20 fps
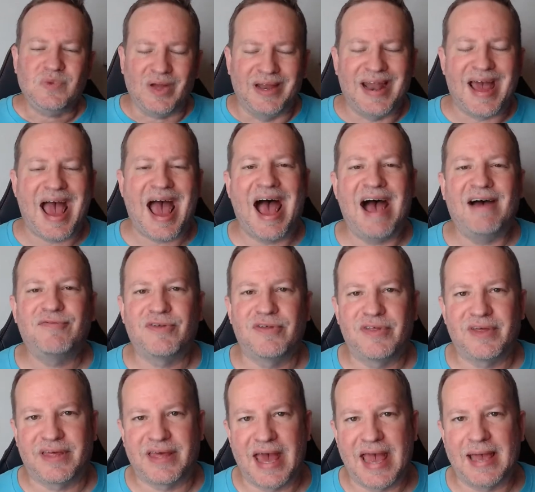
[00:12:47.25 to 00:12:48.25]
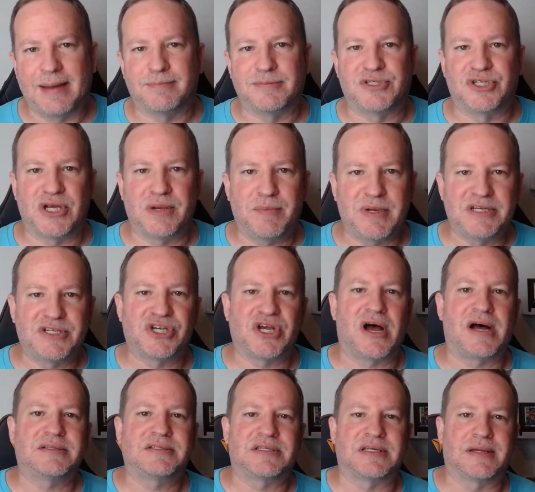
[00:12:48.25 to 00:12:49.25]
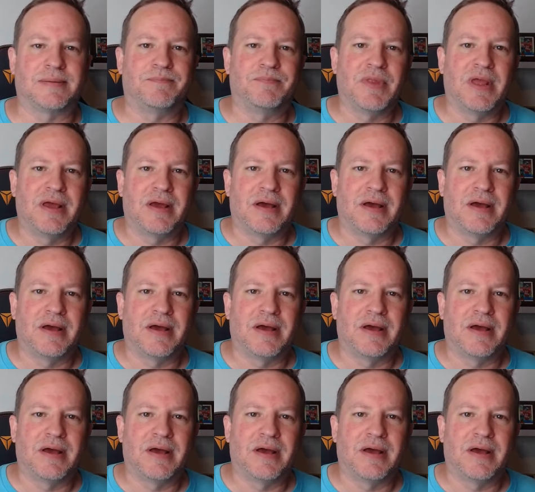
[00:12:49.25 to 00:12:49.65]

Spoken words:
And after the game, Jimmy Johnson,